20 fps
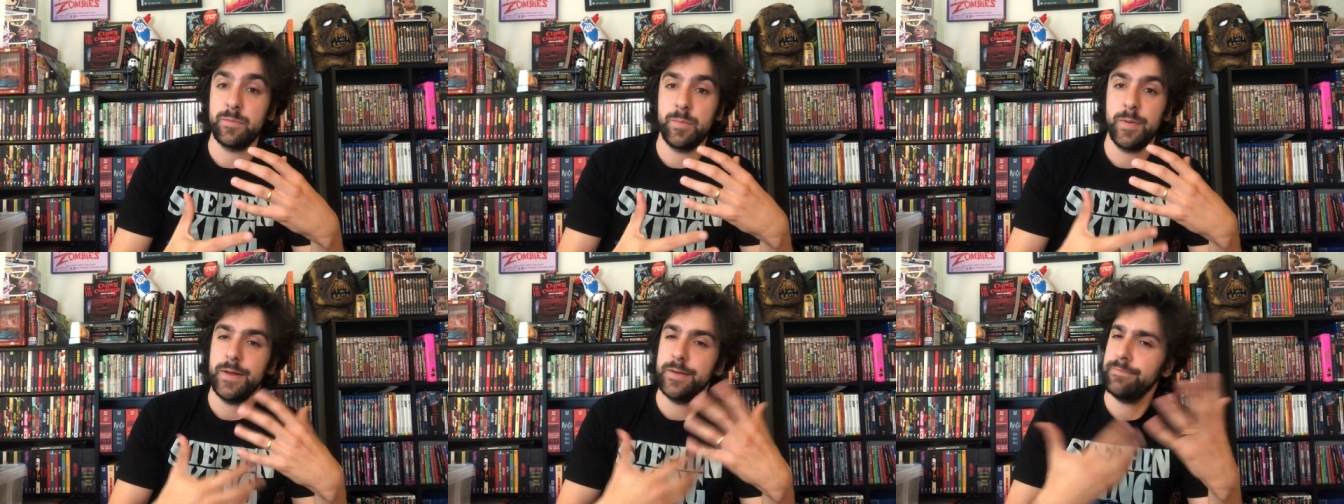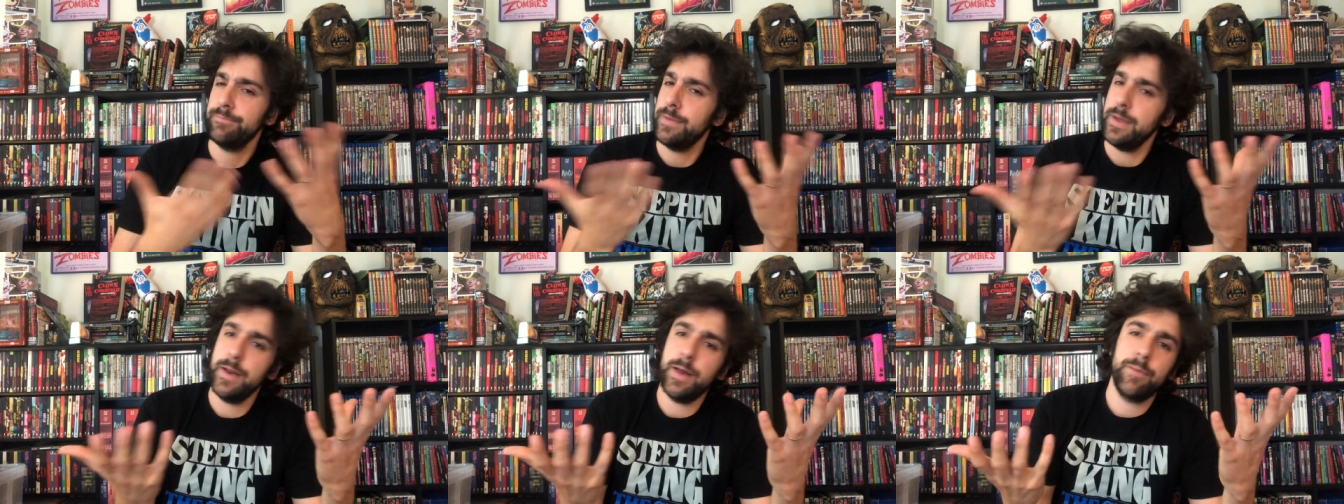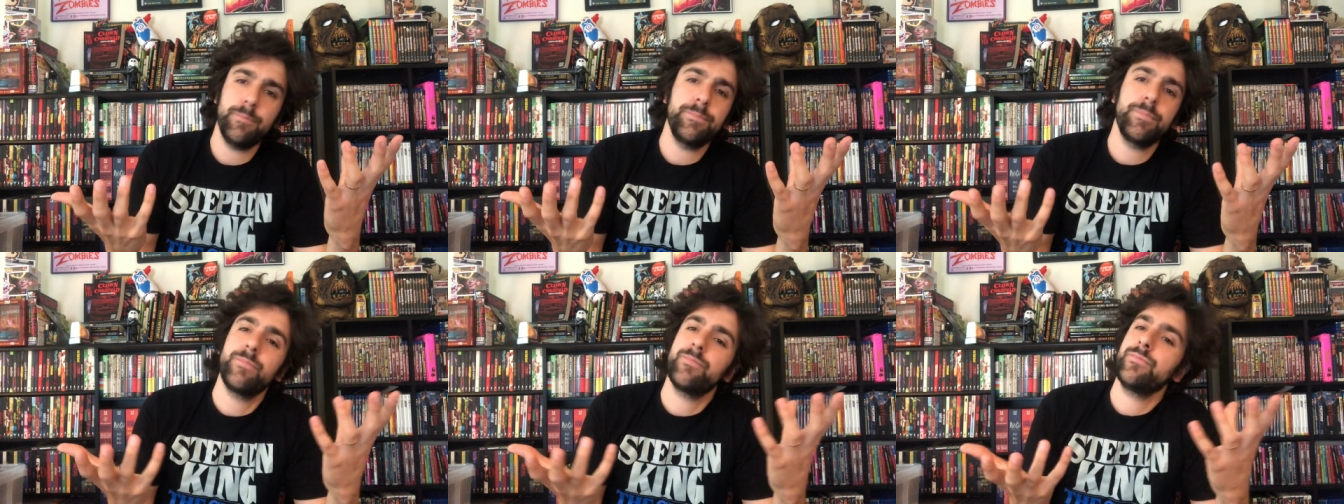but you
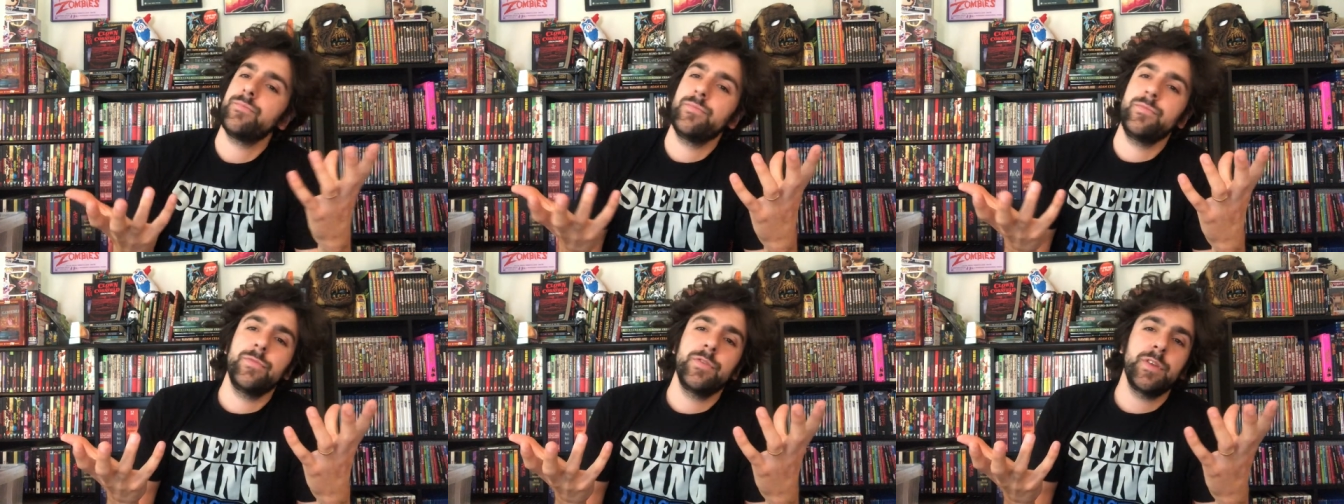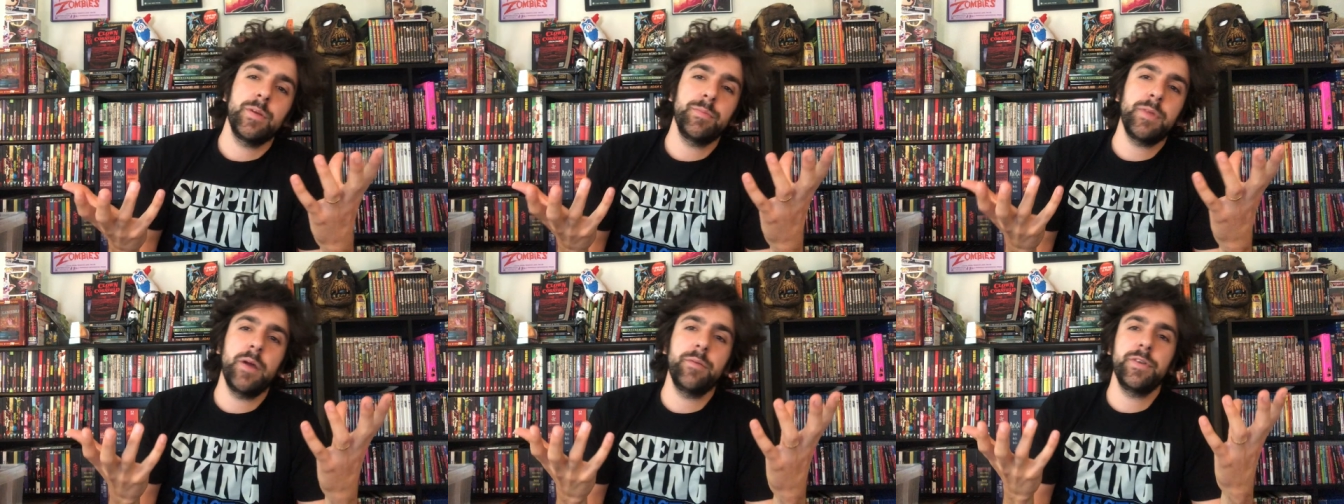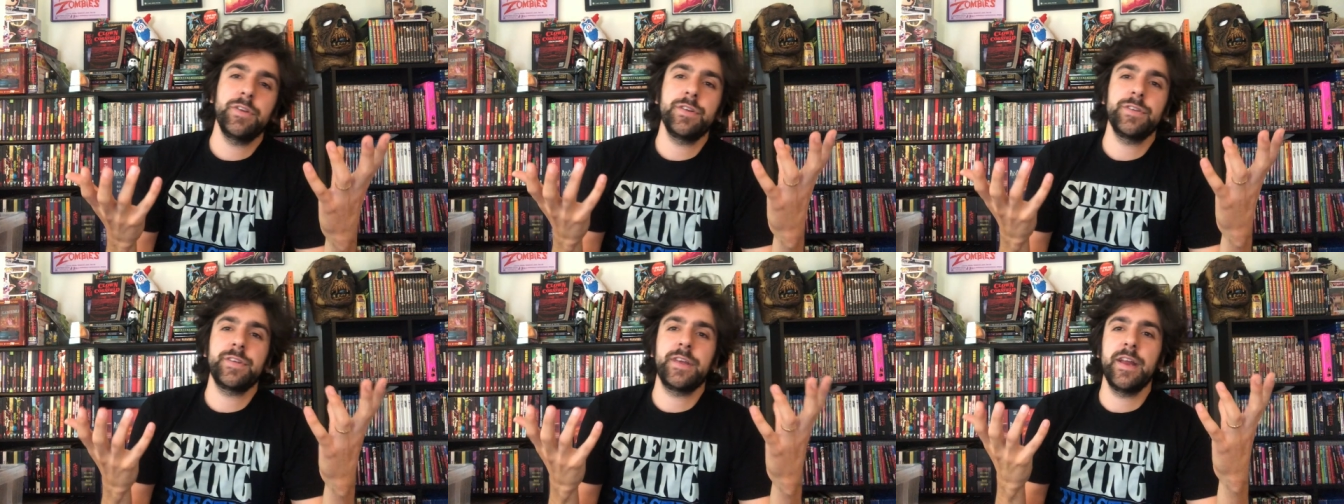know, sometimes
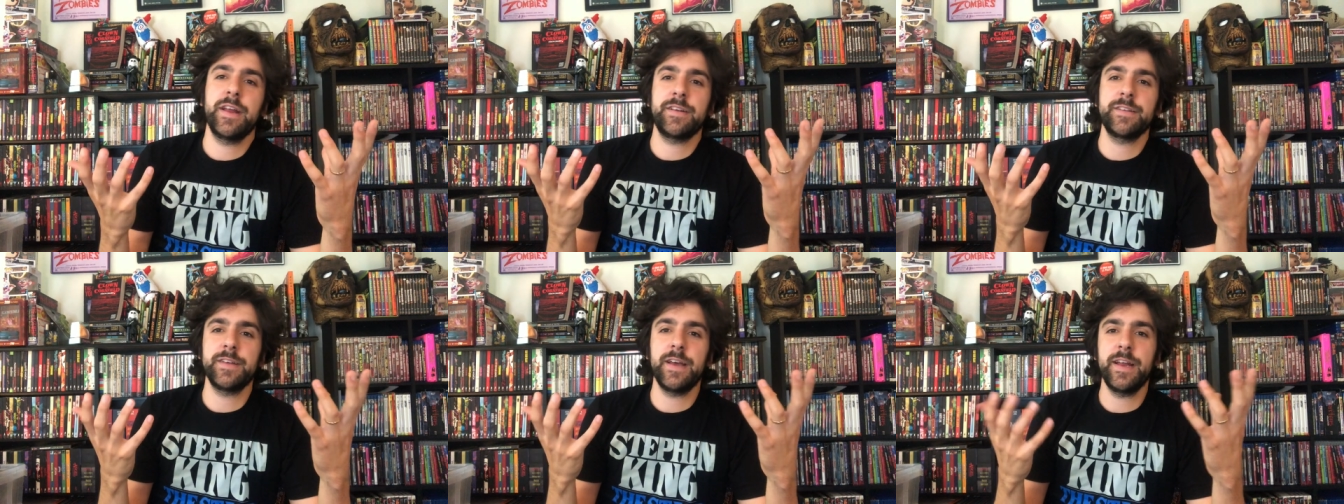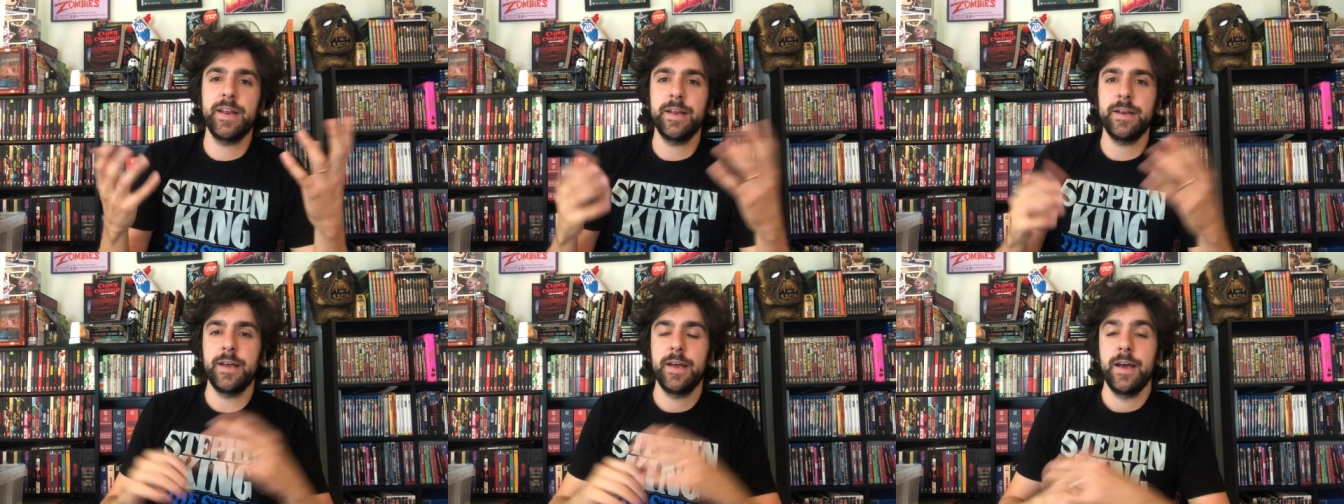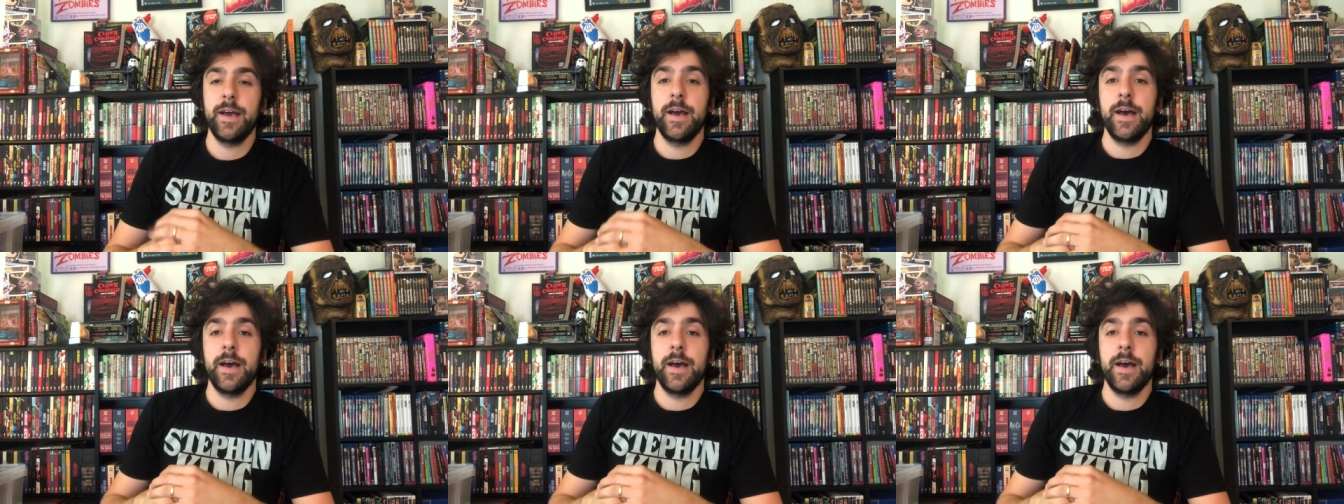I just get excited.